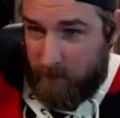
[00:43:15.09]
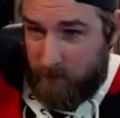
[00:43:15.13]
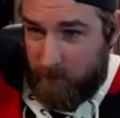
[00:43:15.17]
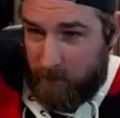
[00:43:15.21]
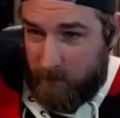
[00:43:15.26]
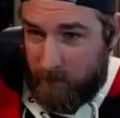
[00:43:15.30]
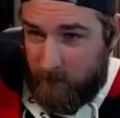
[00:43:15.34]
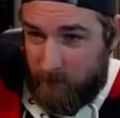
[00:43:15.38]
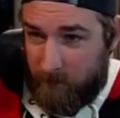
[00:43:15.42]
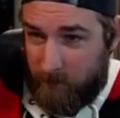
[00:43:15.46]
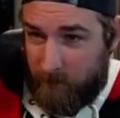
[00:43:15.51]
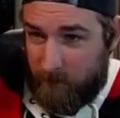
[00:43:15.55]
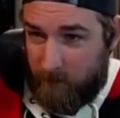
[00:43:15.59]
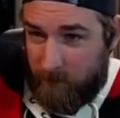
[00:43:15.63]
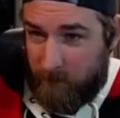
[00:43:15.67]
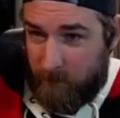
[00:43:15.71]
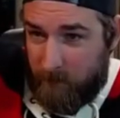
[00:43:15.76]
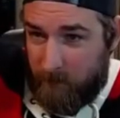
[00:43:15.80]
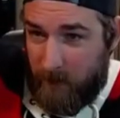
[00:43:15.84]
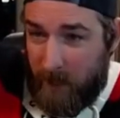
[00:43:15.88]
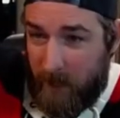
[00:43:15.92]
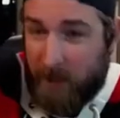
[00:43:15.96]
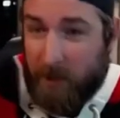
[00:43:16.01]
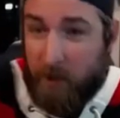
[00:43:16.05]
Yeah.
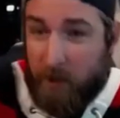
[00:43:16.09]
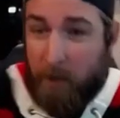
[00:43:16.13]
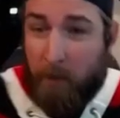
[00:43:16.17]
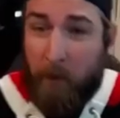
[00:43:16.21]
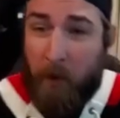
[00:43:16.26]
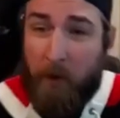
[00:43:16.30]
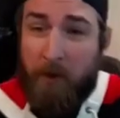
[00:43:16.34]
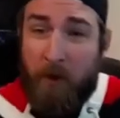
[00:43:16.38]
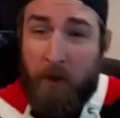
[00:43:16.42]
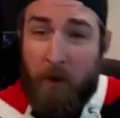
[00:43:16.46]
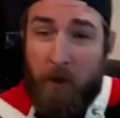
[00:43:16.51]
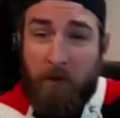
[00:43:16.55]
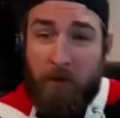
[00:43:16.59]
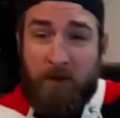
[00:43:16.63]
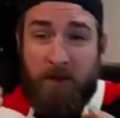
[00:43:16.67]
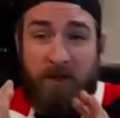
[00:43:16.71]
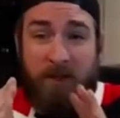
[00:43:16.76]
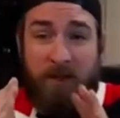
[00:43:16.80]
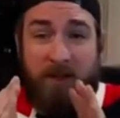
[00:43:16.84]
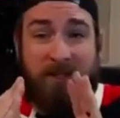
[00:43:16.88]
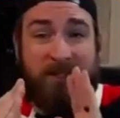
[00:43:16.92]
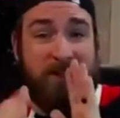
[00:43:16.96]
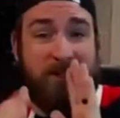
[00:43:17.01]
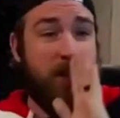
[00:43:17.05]
And you put those in
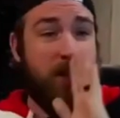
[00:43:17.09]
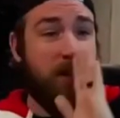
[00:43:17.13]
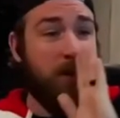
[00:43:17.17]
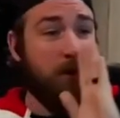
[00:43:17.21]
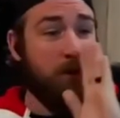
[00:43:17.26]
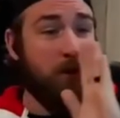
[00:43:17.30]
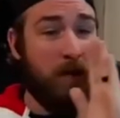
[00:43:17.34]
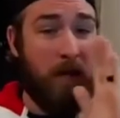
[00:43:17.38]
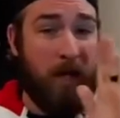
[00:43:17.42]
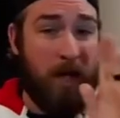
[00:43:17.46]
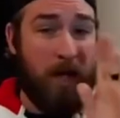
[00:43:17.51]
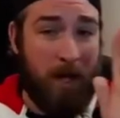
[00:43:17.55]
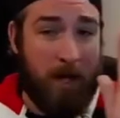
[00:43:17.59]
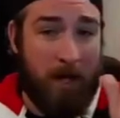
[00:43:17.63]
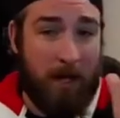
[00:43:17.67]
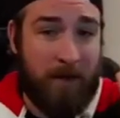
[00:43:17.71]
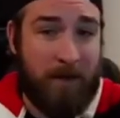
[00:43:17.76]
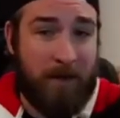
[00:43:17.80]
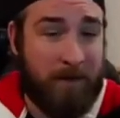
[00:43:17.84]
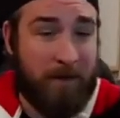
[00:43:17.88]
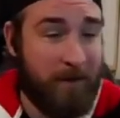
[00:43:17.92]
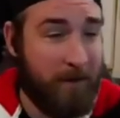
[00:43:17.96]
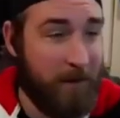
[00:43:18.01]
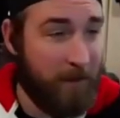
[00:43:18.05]
the center
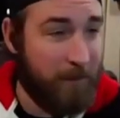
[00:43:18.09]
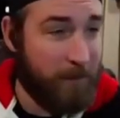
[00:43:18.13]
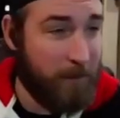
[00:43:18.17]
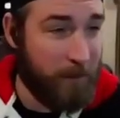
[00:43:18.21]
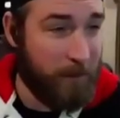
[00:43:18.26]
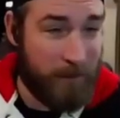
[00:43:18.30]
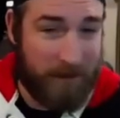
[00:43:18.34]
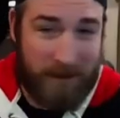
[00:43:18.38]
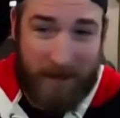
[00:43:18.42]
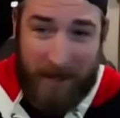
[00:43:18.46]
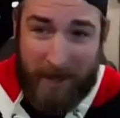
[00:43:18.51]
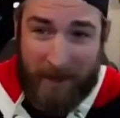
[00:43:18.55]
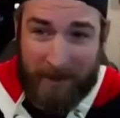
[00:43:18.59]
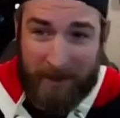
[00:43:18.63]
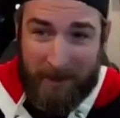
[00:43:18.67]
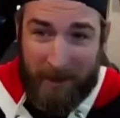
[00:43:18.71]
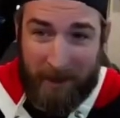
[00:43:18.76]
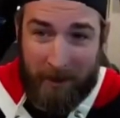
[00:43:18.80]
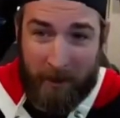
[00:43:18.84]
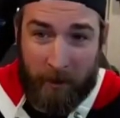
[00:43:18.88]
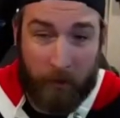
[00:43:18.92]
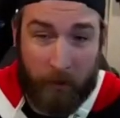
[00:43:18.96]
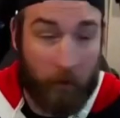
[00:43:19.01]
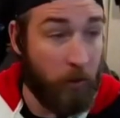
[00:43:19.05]
line of the
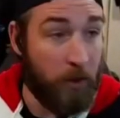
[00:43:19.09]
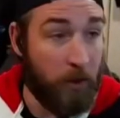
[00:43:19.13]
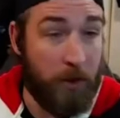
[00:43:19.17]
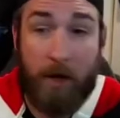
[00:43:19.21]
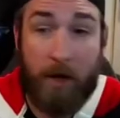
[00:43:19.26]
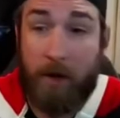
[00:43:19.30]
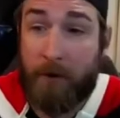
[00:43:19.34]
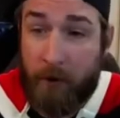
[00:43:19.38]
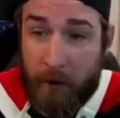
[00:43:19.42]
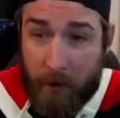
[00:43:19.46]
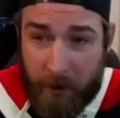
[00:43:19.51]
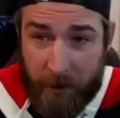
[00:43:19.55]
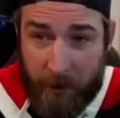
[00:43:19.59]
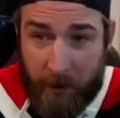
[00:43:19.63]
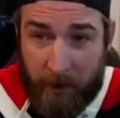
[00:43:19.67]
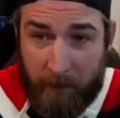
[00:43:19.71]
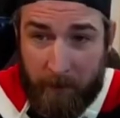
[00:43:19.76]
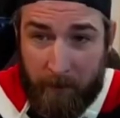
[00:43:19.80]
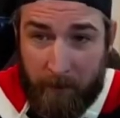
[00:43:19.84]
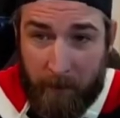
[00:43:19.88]
Retaliator or another ship